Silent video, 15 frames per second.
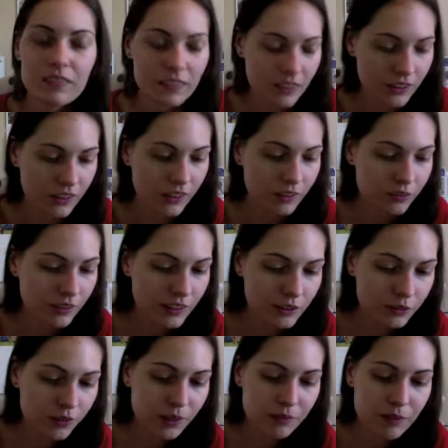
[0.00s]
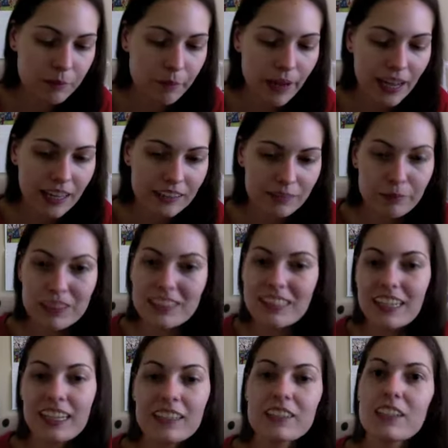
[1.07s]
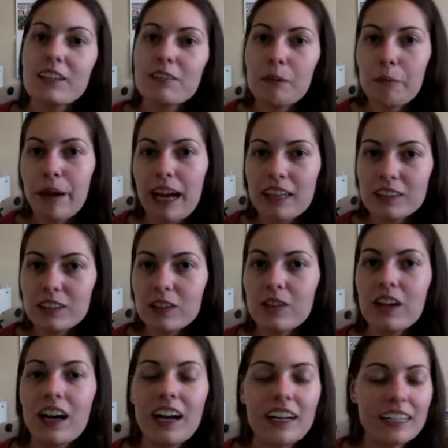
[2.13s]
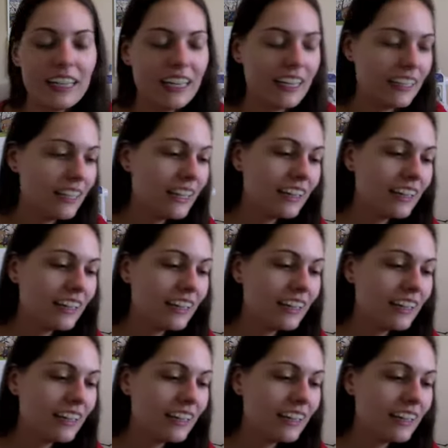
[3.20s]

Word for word: You know, it's from the past, mistakes of the past Hokage,